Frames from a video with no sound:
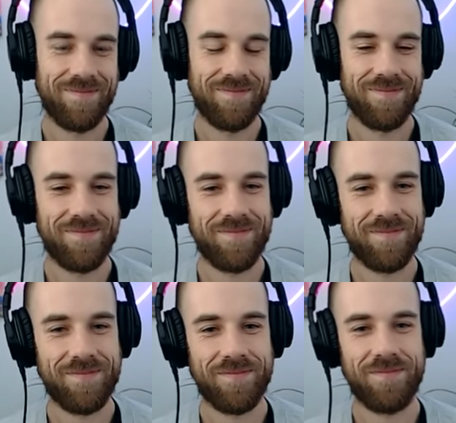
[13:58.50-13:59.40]

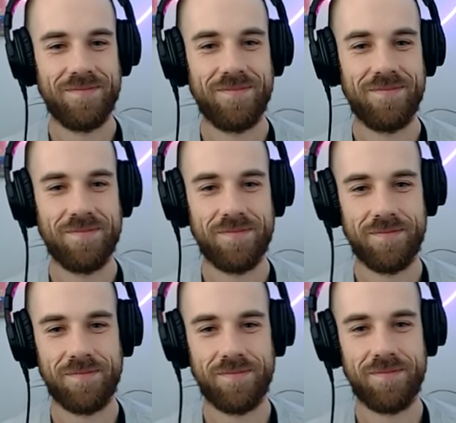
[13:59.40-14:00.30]

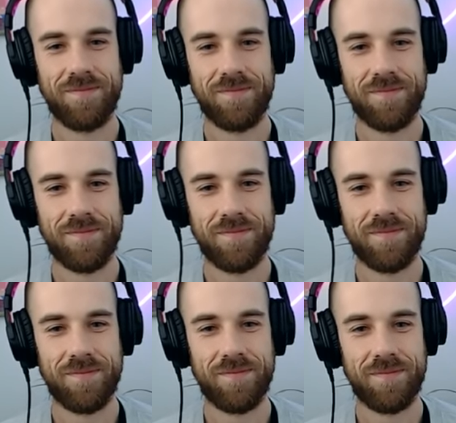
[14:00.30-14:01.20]

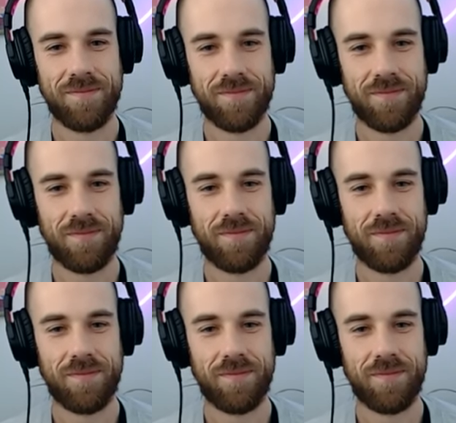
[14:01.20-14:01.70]
[no speech]